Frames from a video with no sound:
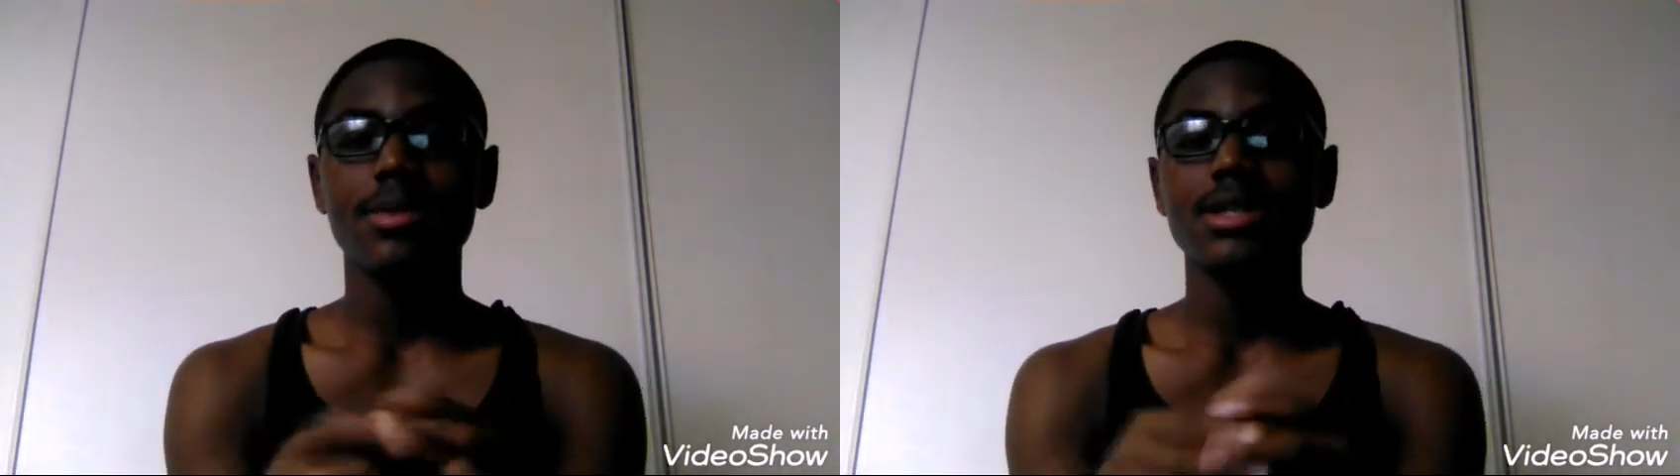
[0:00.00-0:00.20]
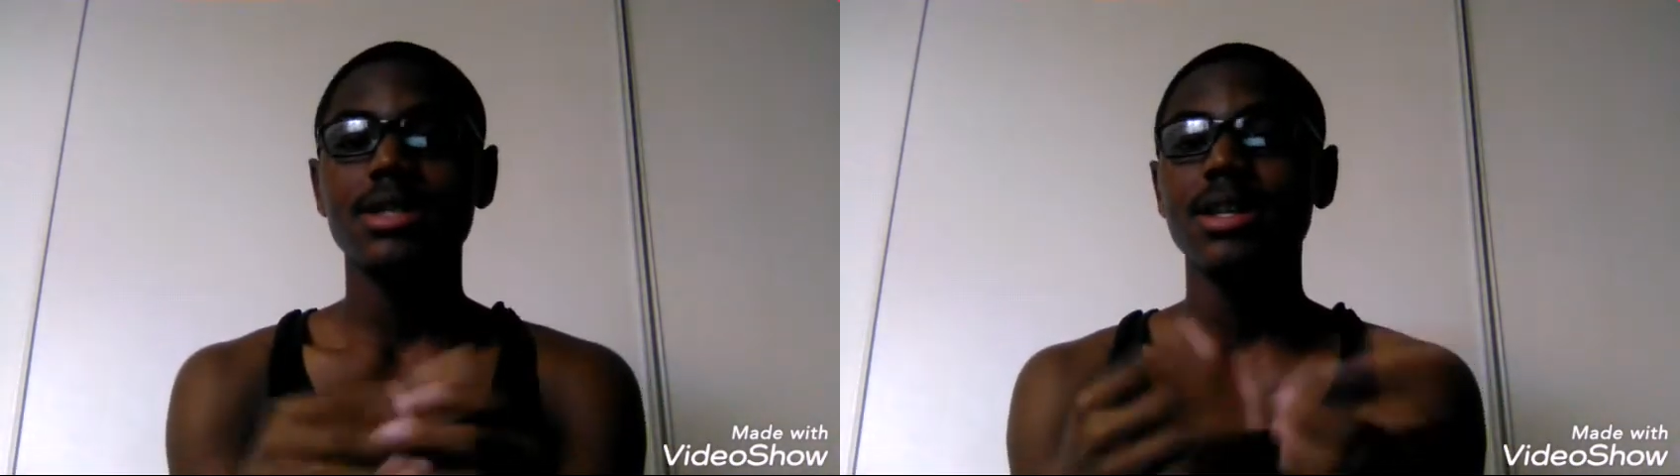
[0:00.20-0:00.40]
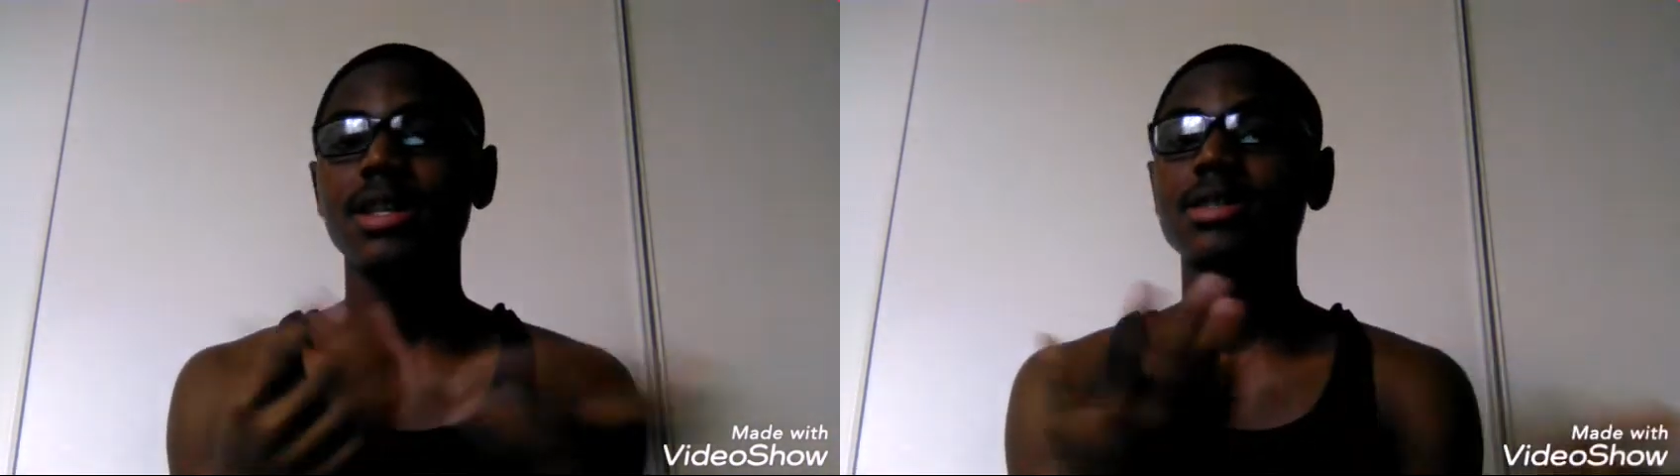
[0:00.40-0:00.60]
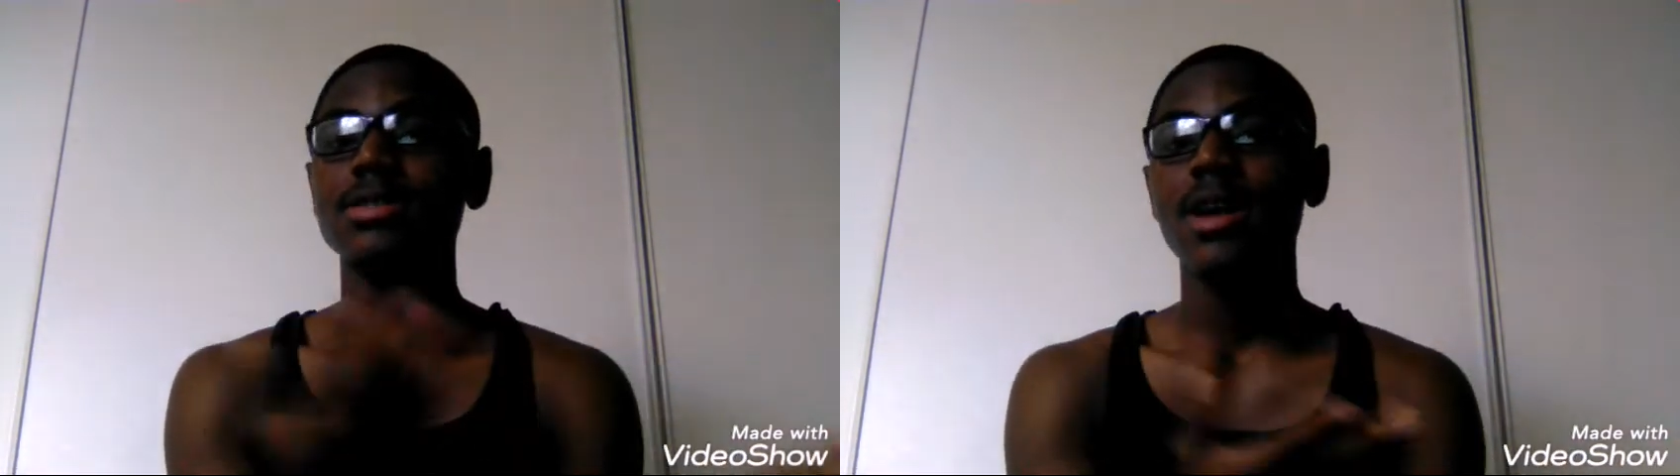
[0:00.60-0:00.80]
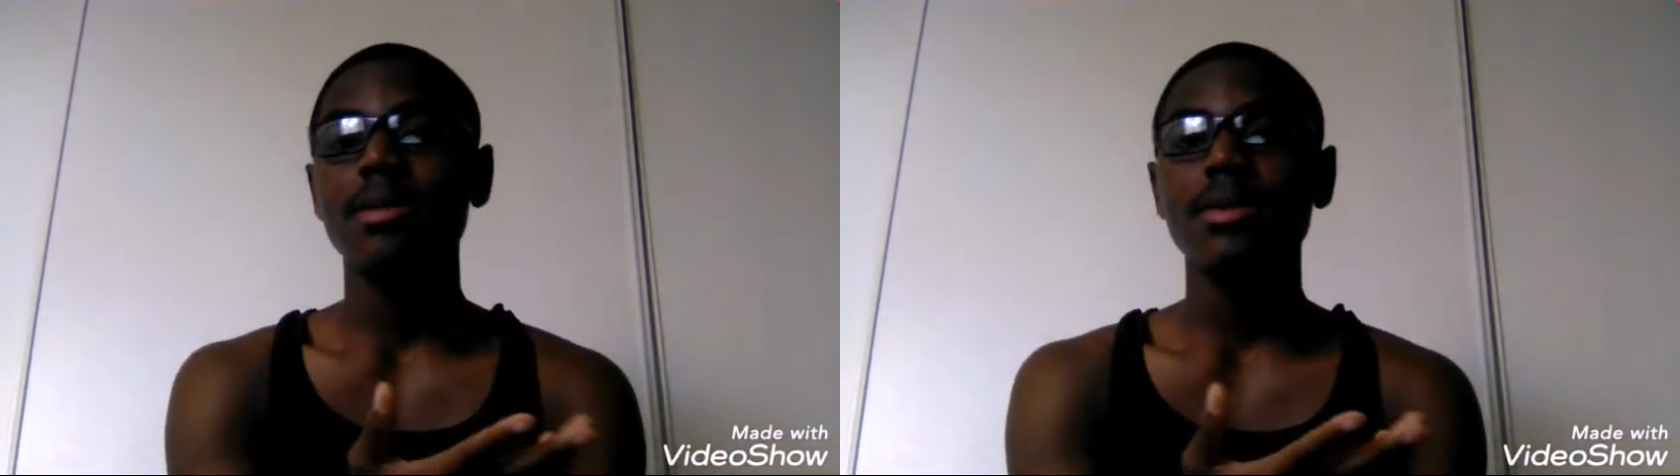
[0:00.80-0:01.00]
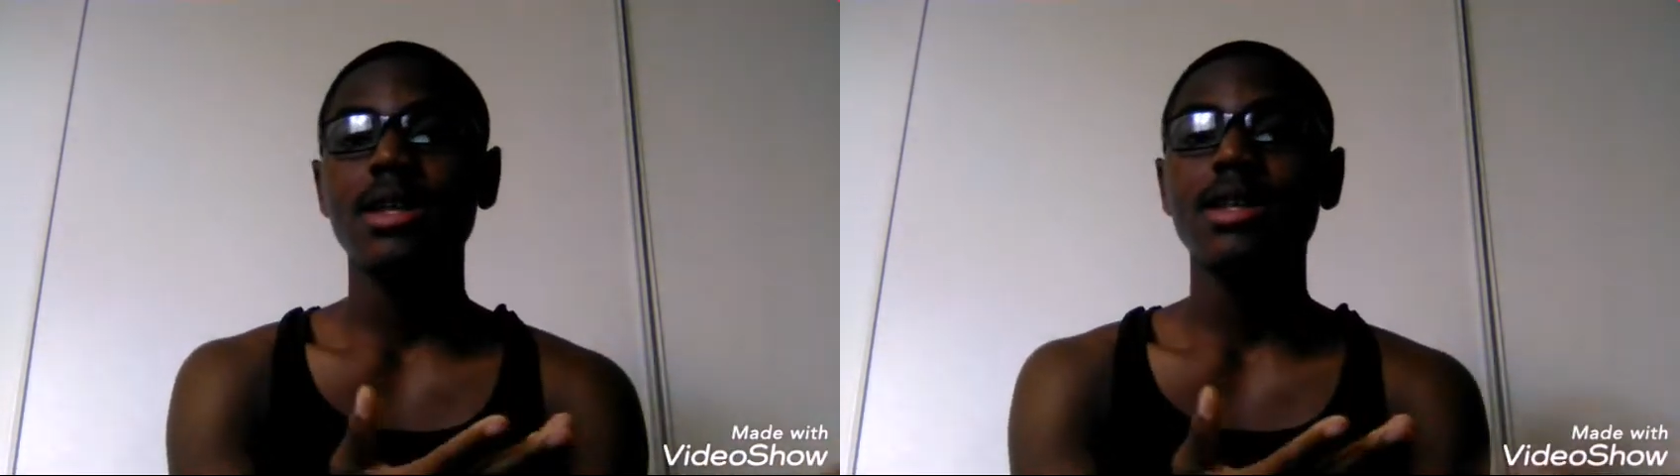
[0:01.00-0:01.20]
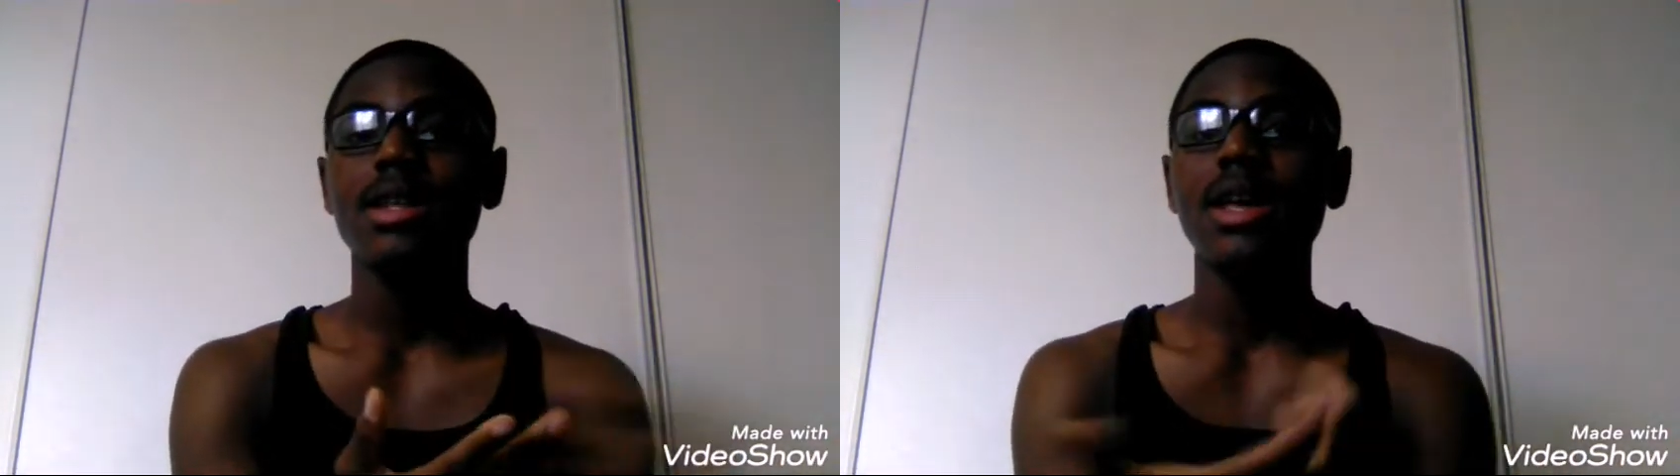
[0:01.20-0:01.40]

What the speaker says: make sure to hit the subscribe button,